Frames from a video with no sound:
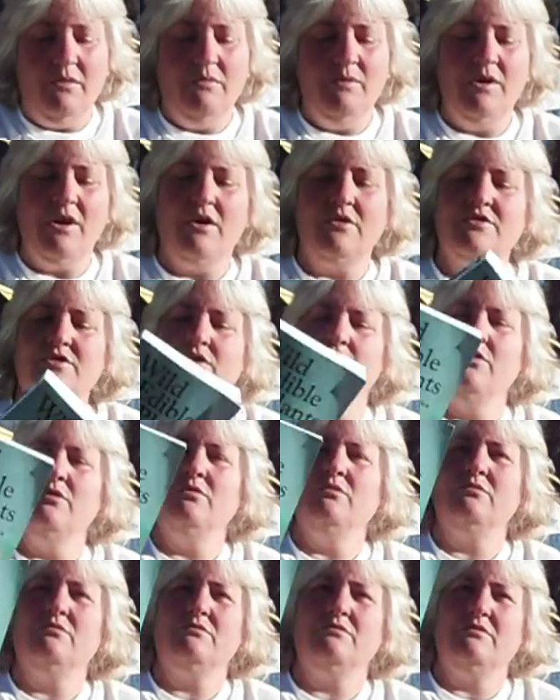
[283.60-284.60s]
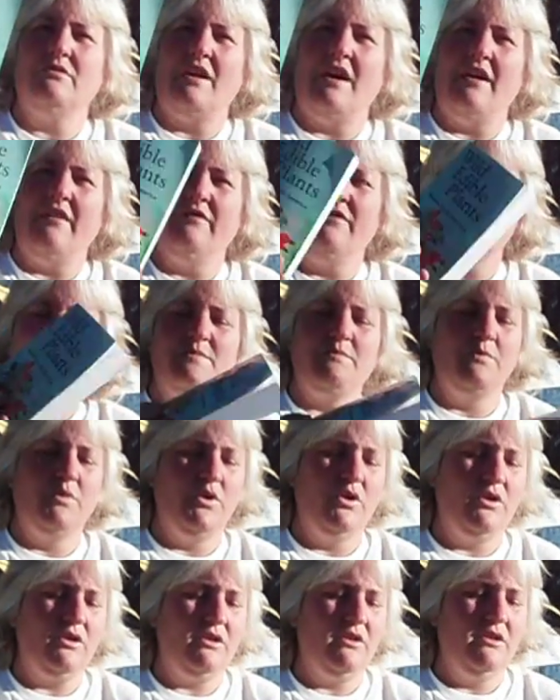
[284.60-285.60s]
we also have this
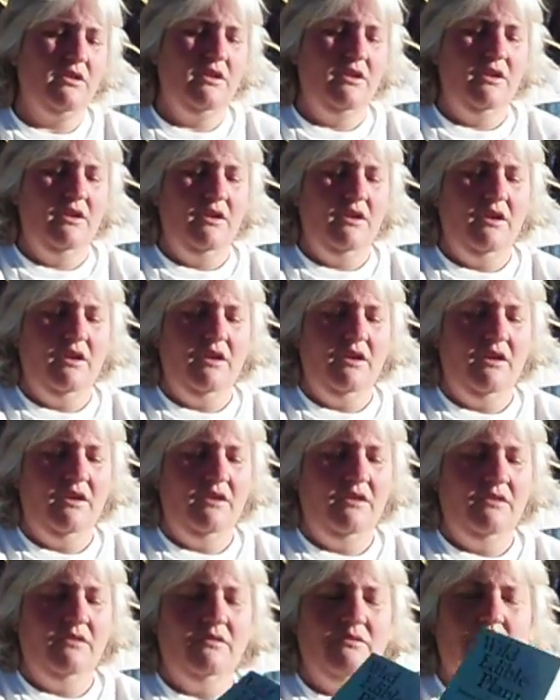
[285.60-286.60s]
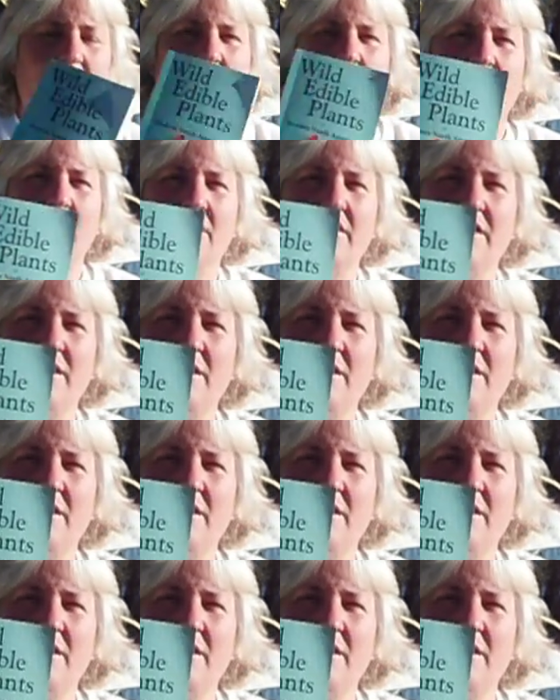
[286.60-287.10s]
book, Wild